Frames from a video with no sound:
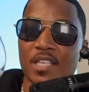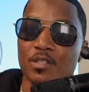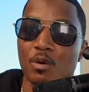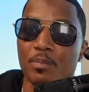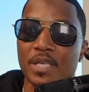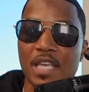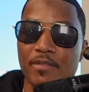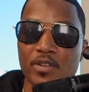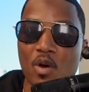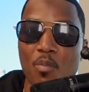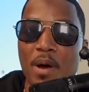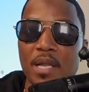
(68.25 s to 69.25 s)
Don't be giving
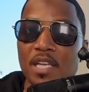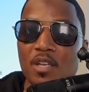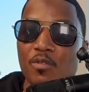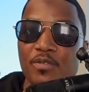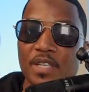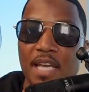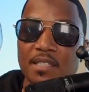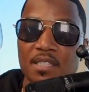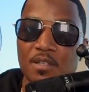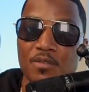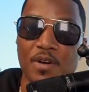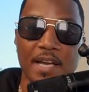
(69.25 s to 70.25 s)
nobody no
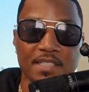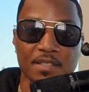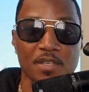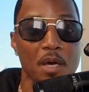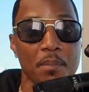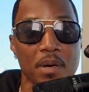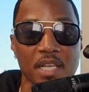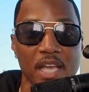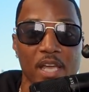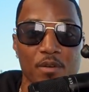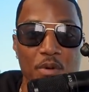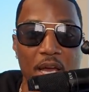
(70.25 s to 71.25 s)
financial advice if your
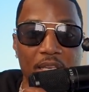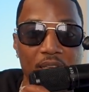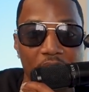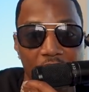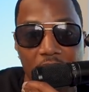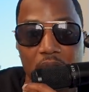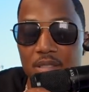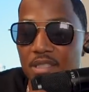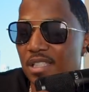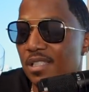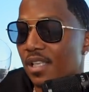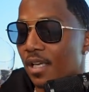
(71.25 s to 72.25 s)
money ain't right, nigga.
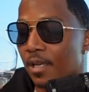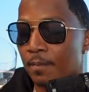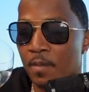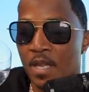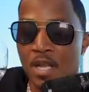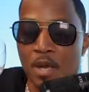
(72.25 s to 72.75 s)
You did?